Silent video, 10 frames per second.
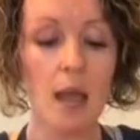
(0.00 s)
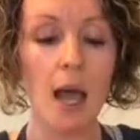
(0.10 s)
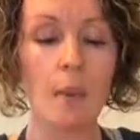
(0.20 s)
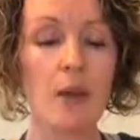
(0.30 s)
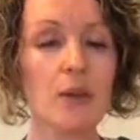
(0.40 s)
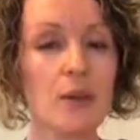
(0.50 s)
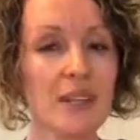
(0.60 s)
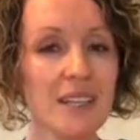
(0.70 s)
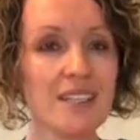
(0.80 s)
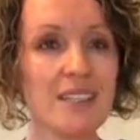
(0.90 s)
And you
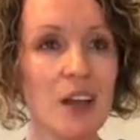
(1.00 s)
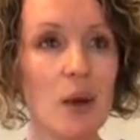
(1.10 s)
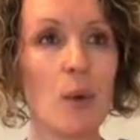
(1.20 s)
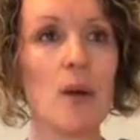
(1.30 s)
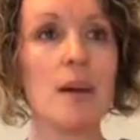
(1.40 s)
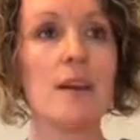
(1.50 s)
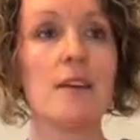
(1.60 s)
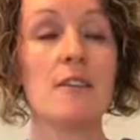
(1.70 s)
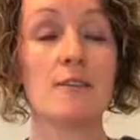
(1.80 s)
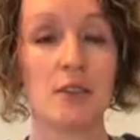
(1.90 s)
need to know
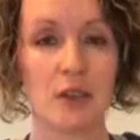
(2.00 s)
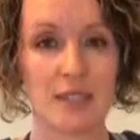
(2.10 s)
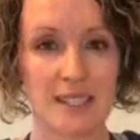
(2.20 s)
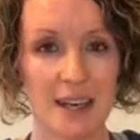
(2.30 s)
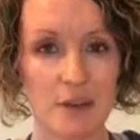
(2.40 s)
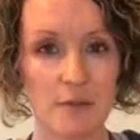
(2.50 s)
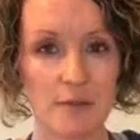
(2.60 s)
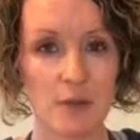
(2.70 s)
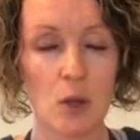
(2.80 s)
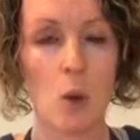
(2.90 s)
for
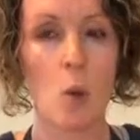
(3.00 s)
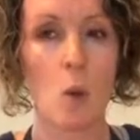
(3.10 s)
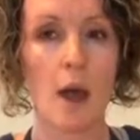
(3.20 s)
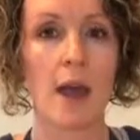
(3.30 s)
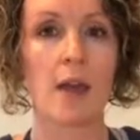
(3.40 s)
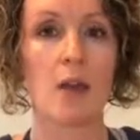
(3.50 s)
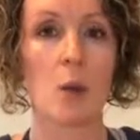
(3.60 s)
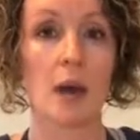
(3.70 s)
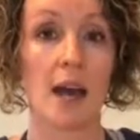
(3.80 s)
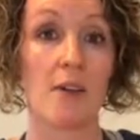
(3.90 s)
yourself where
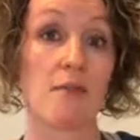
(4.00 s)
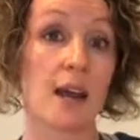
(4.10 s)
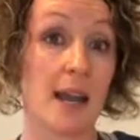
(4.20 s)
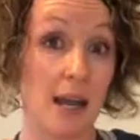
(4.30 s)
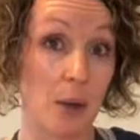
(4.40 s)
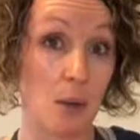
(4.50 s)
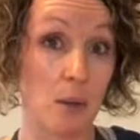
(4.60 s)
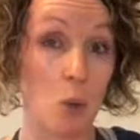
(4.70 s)
you are at right now.